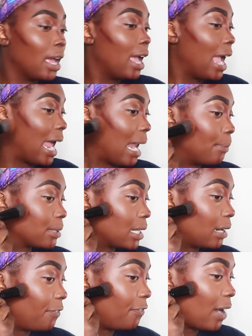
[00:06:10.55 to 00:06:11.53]
And I'm just
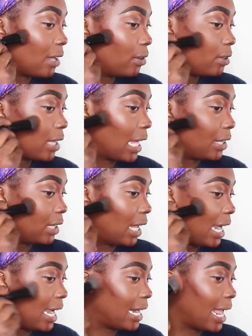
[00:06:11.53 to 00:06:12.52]
gonna follow that
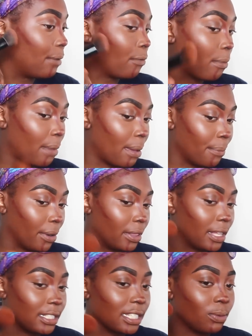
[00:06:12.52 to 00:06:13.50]
line. And remember,
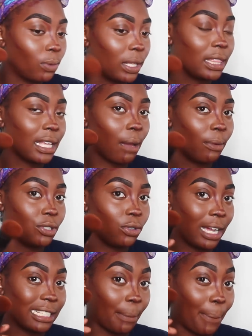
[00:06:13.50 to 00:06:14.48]
this is one thing I want you
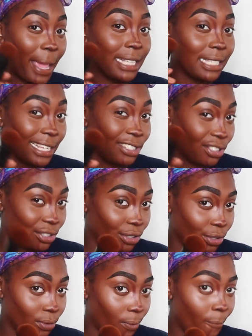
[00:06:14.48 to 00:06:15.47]
guys to pay attention to.